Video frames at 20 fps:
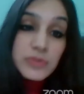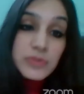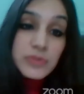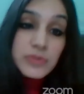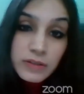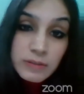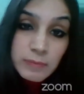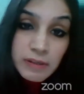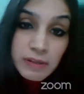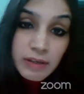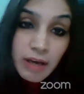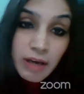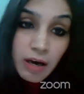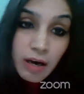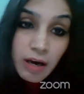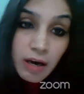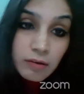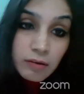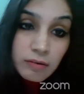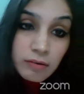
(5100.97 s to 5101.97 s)
audible now
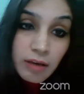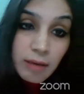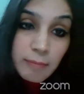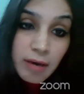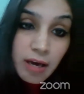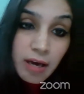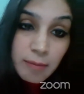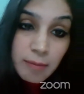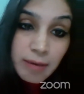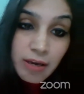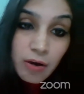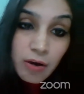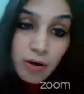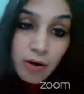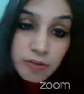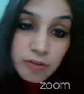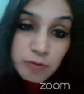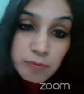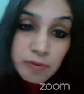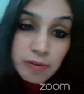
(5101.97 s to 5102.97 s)
am, am yeah, i
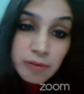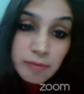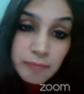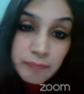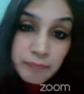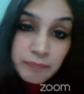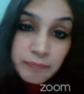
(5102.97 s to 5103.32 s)
audible yeah I,